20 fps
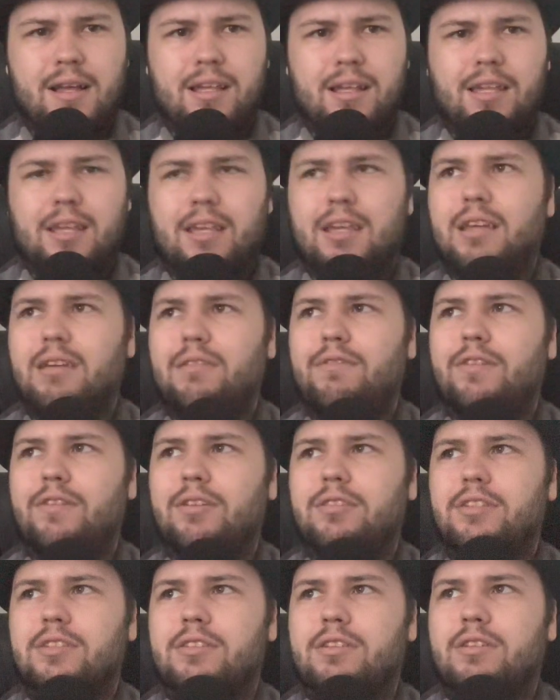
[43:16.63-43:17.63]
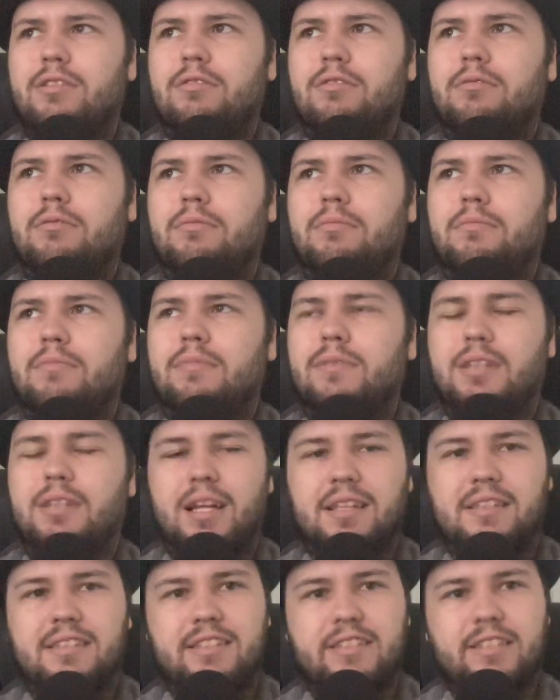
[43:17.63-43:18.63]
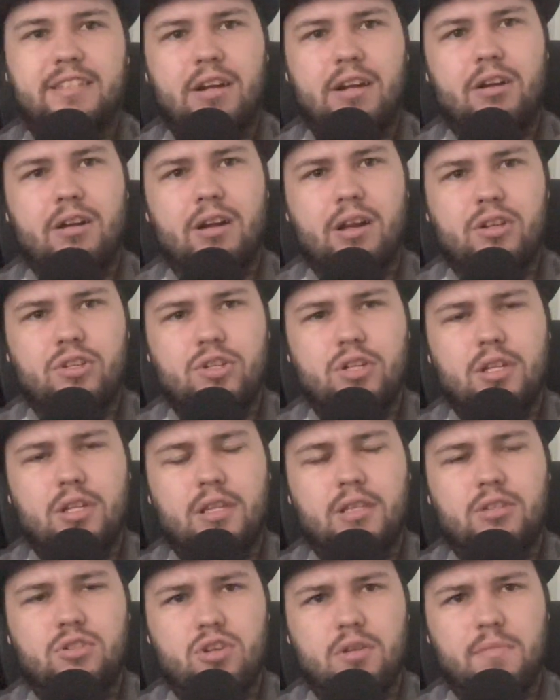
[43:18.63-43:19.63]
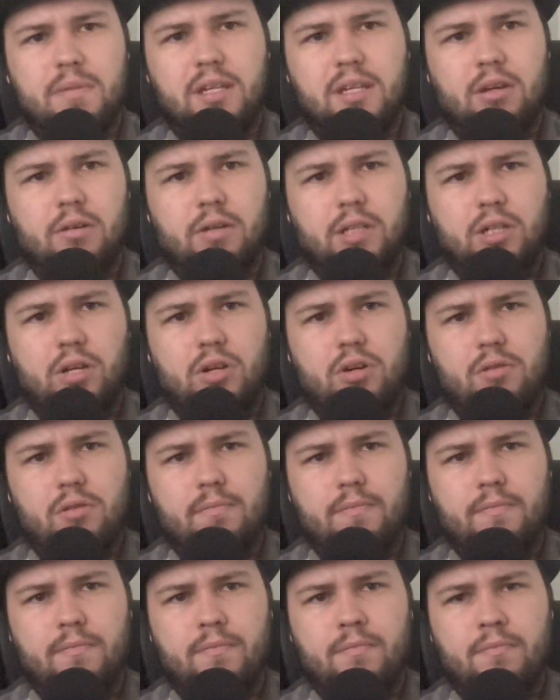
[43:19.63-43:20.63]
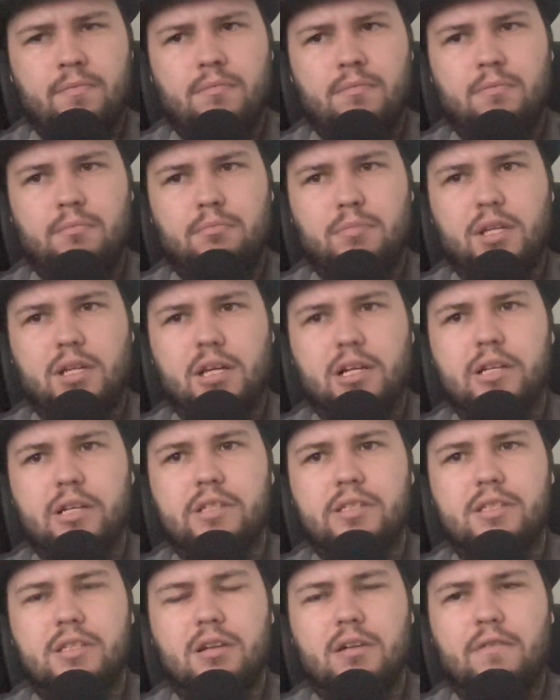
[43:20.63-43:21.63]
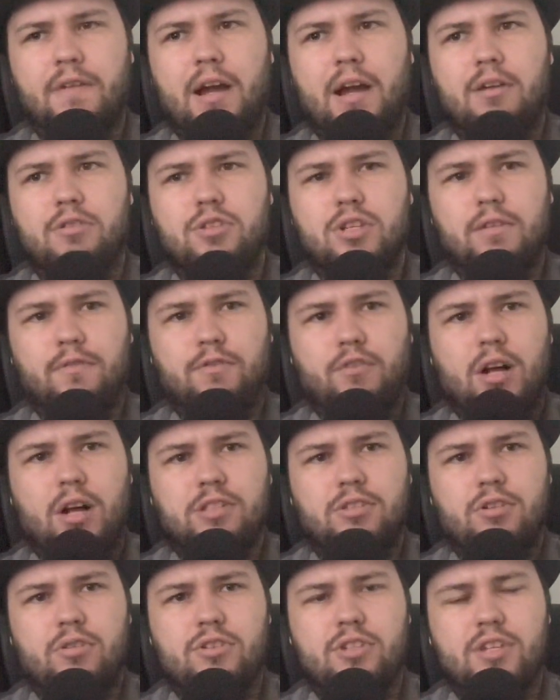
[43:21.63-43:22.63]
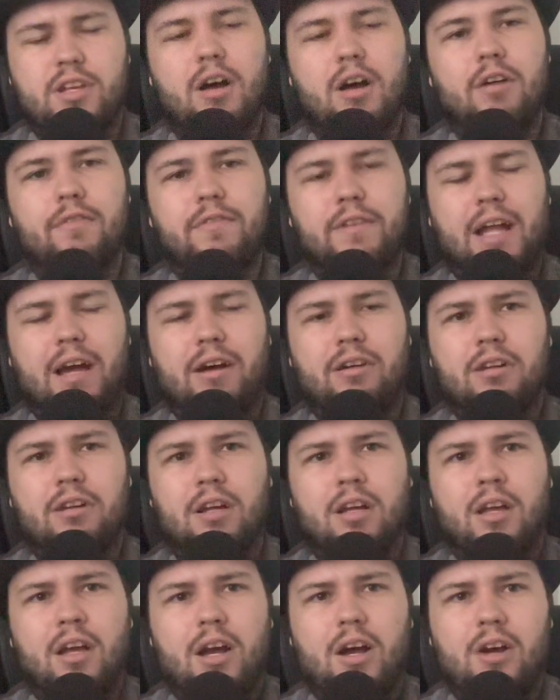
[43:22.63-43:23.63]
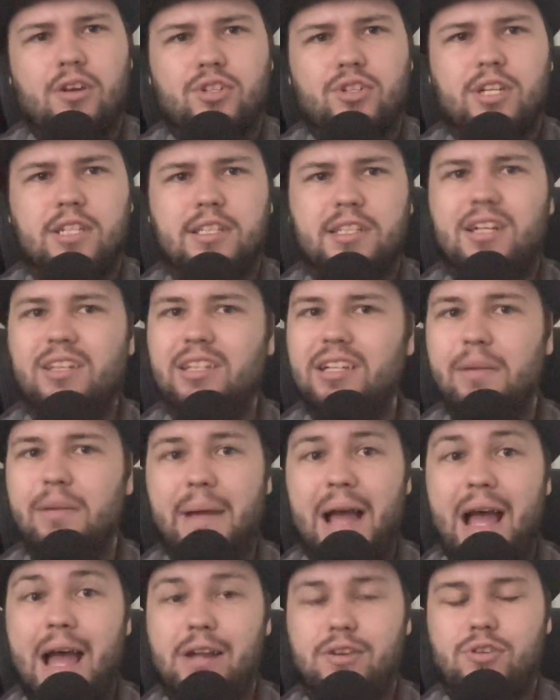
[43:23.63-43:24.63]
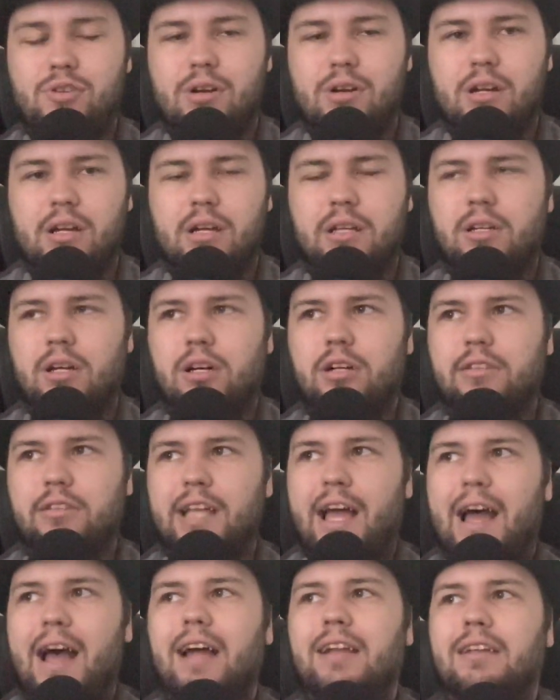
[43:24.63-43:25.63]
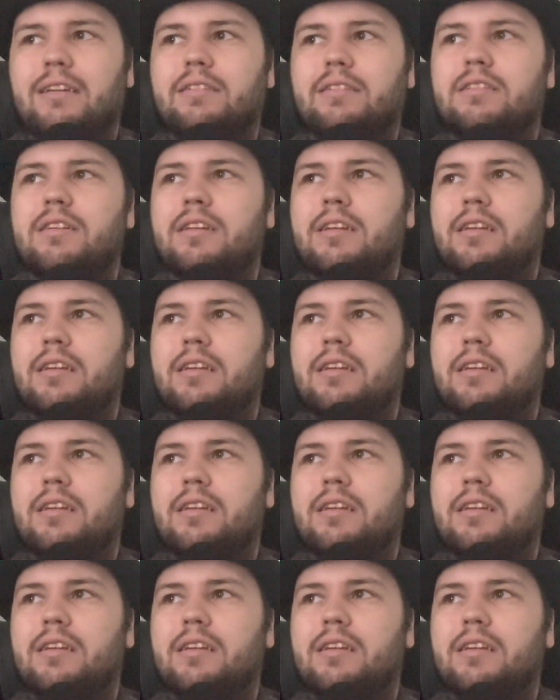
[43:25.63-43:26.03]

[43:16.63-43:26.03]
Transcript: he feels as though that Sarah should be going home because of how she flaunts herself and how she's Cleopatra and all that. And